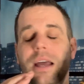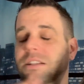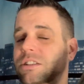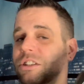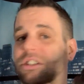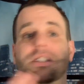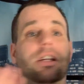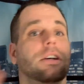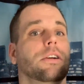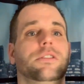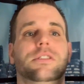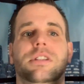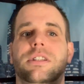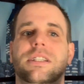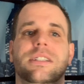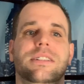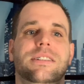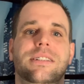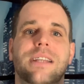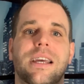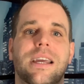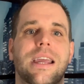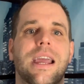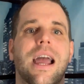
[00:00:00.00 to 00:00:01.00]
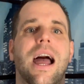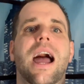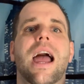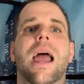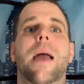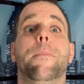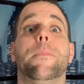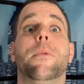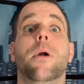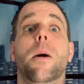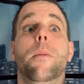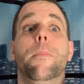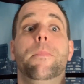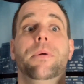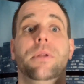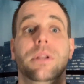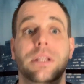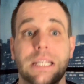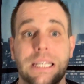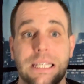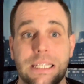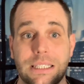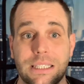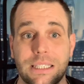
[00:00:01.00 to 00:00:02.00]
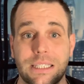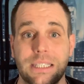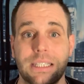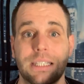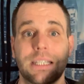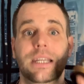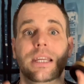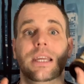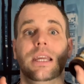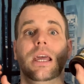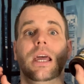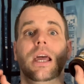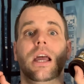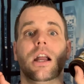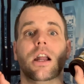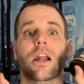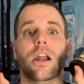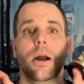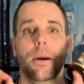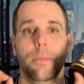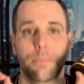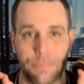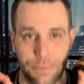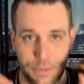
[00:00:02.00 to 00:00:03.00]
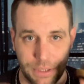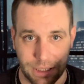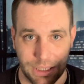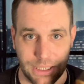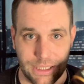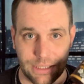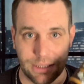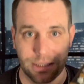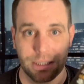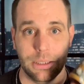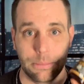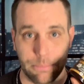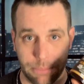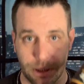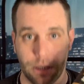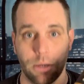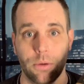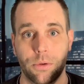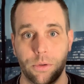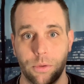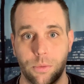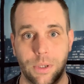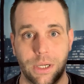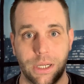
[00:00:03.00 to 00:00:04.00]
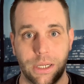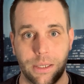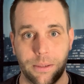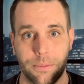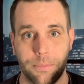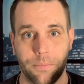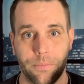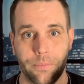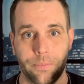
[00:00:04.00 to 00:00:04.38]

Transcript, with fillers: still to this day, I am completely, completely blown away.